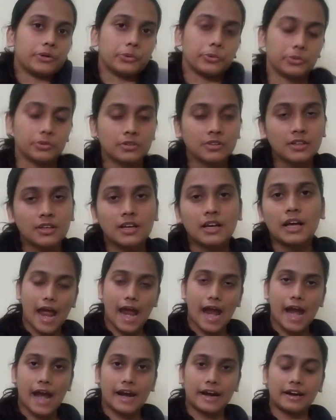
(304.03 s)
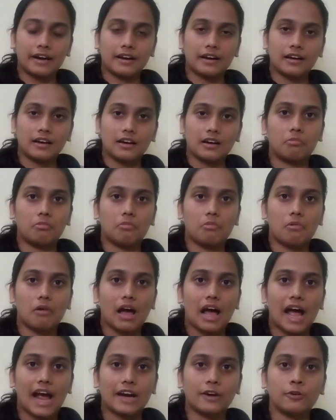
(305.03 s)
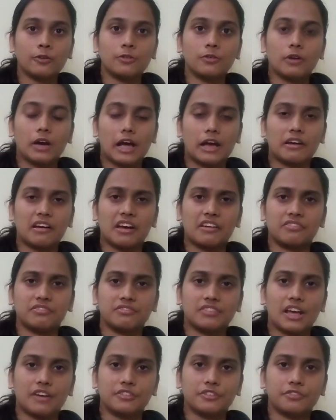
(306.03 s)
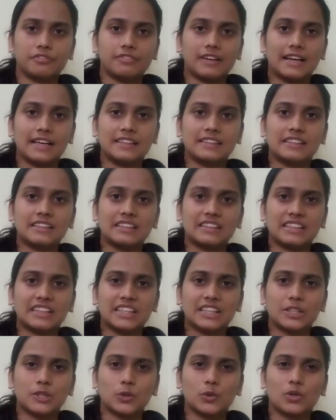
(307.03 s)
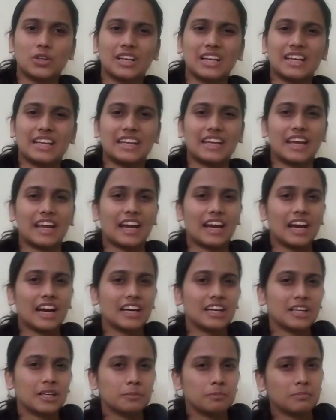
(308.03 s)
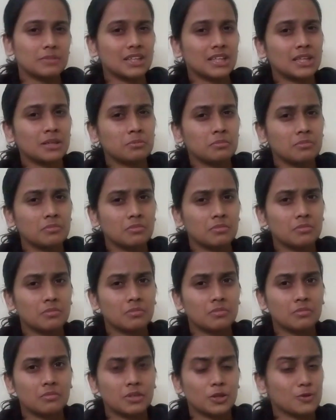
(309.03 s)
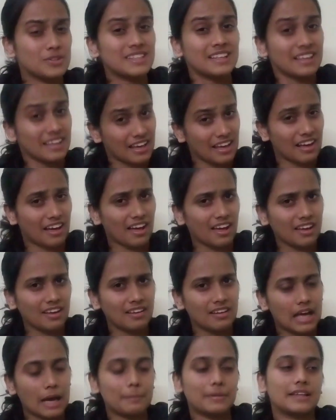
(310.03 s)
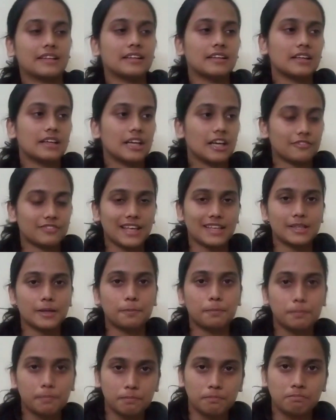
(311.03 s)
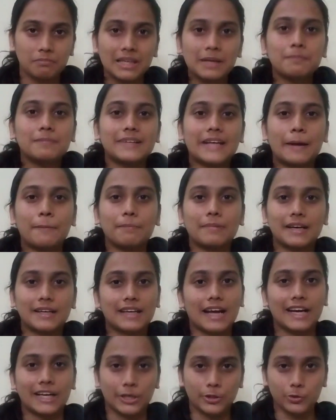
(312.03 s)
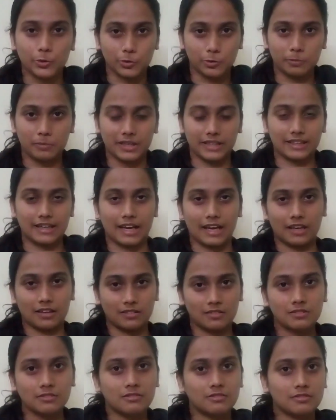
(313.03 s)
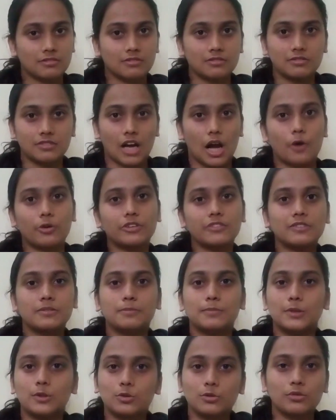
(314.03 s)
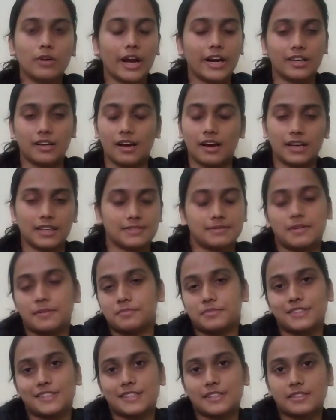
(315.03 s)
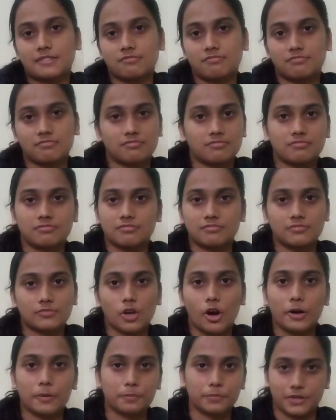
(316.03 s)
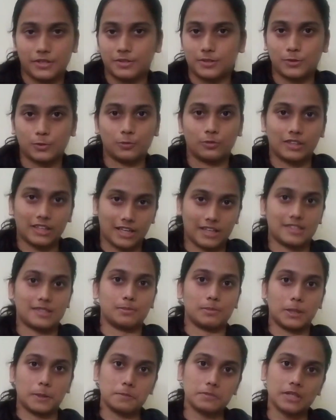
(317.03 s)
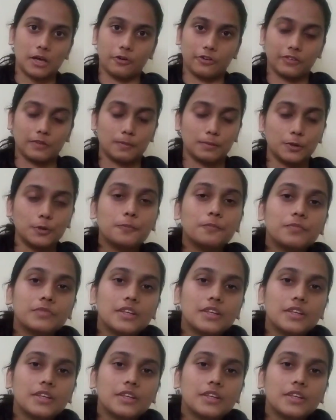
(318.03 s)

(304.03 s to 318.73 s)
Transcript: do. And I don't know, I have never felt the need to create a meme using AI. I mean, if there's a meme template, I do, but like out of the blue, I'm just not a person who creates memes out of the blue.